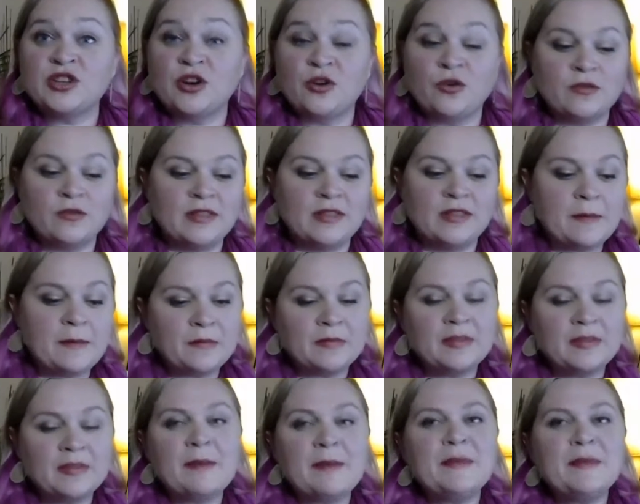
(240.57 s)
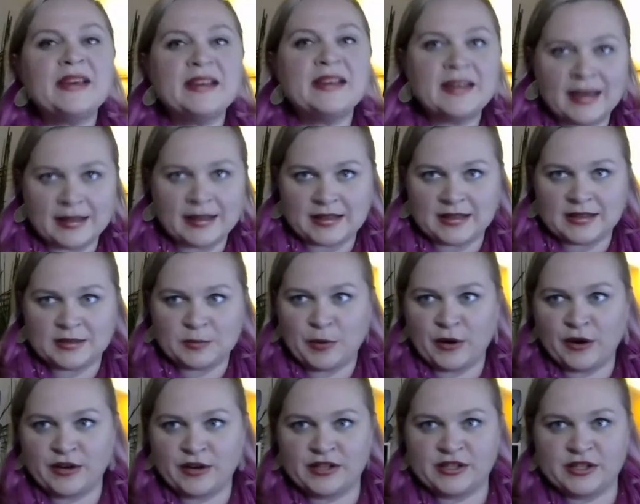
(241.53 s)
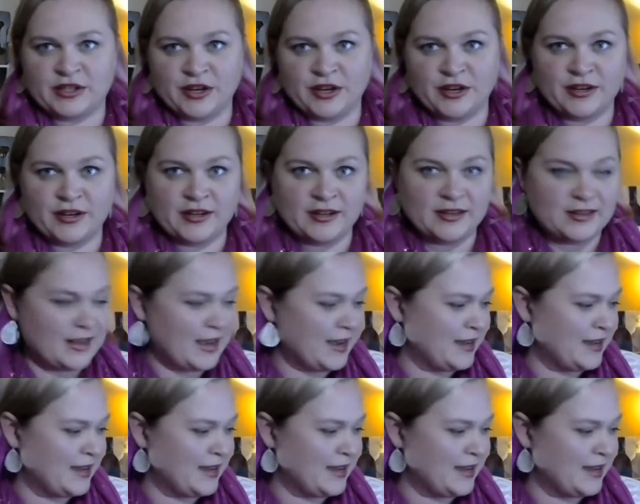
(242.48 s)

So let me get this party started